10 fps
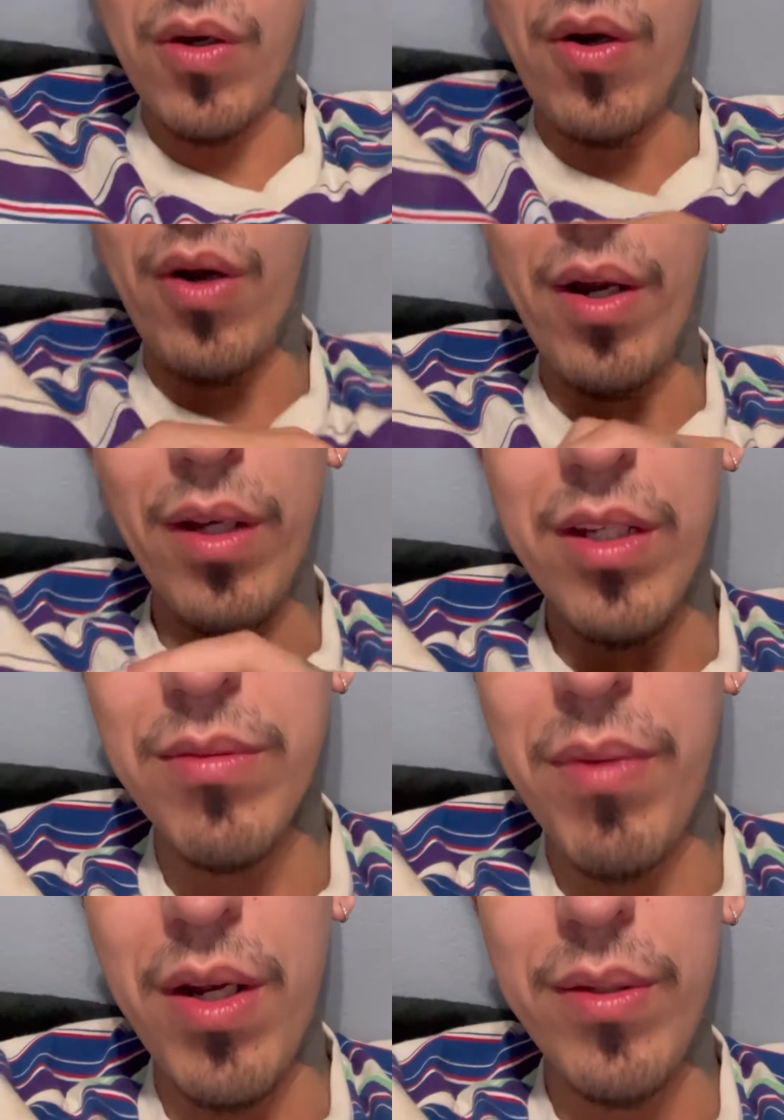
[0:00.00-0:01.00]
All right, guys,
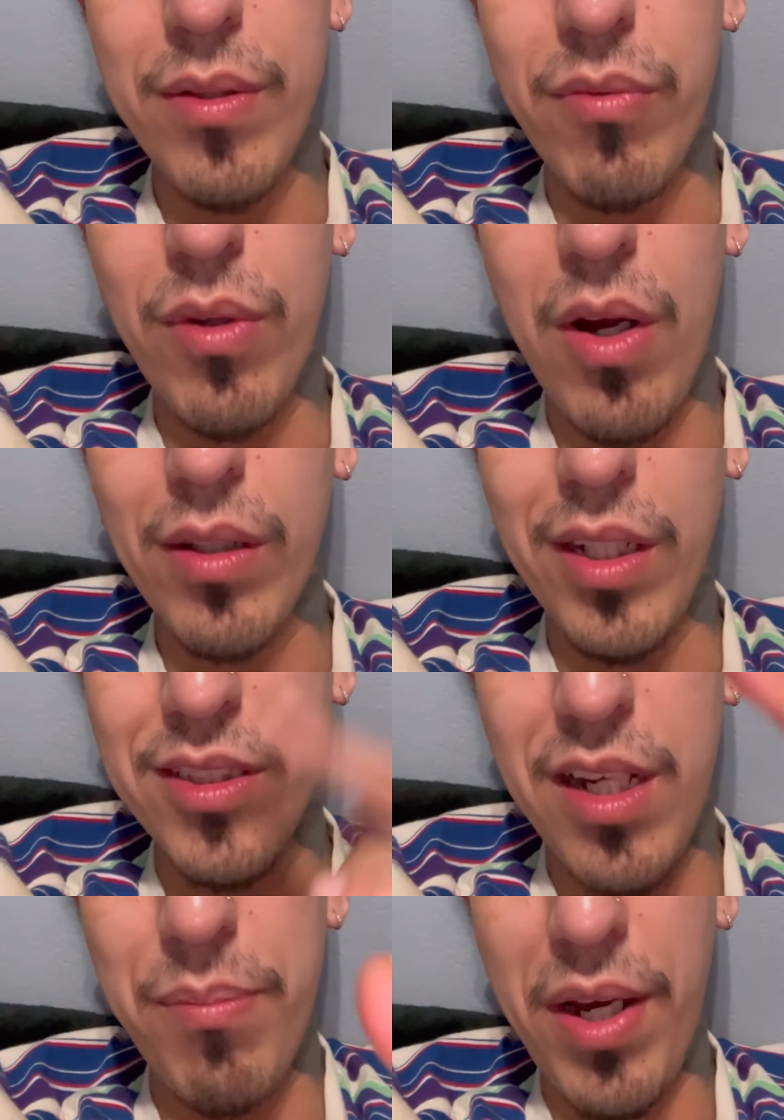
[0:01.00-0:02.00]
I'm about to end the vlog. I
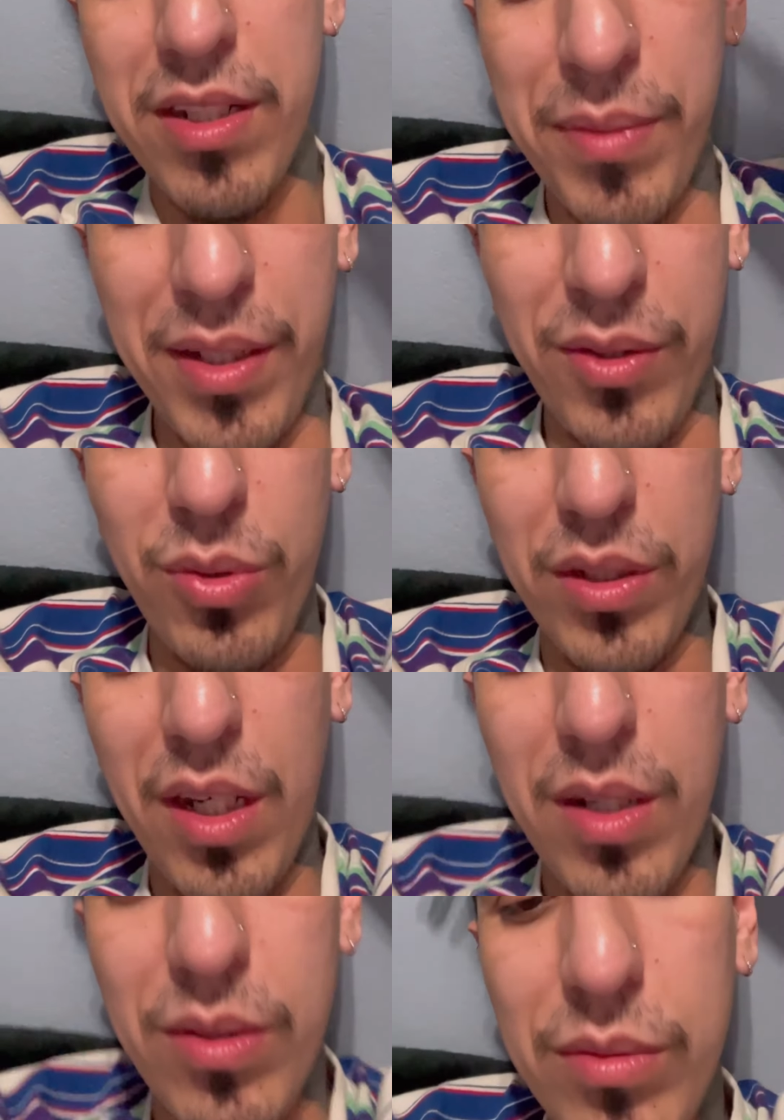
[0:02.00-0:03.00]
just got banned on my new
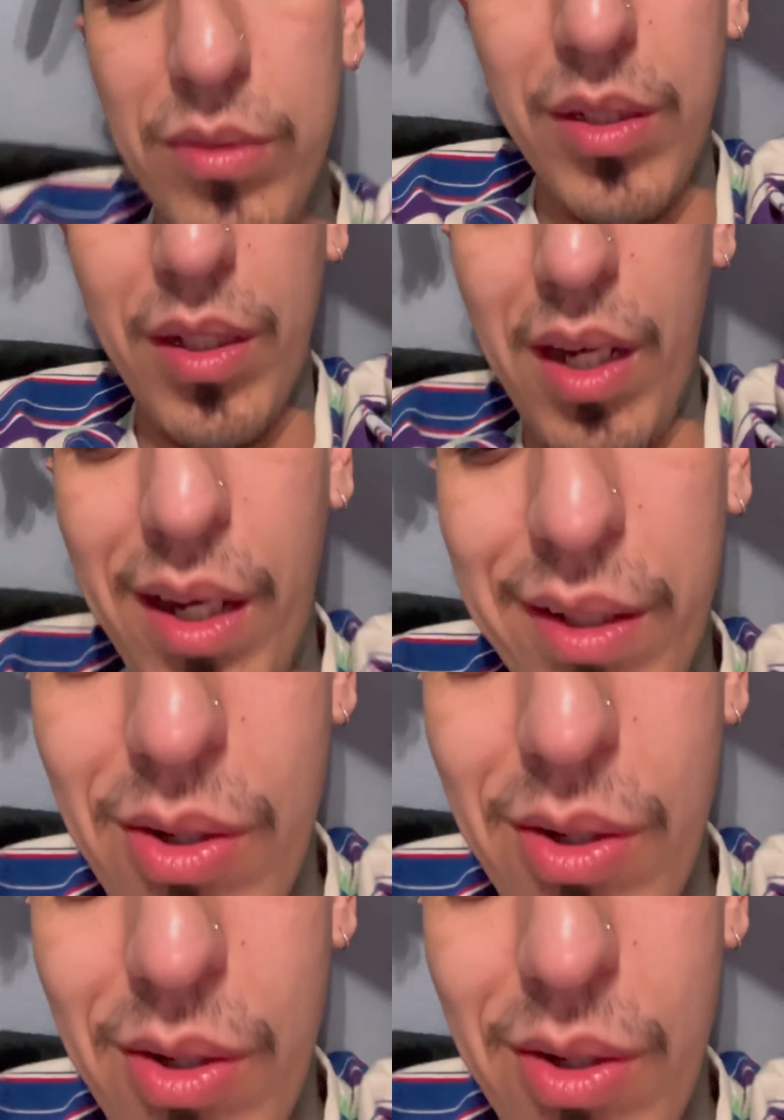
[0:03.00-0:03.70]
account at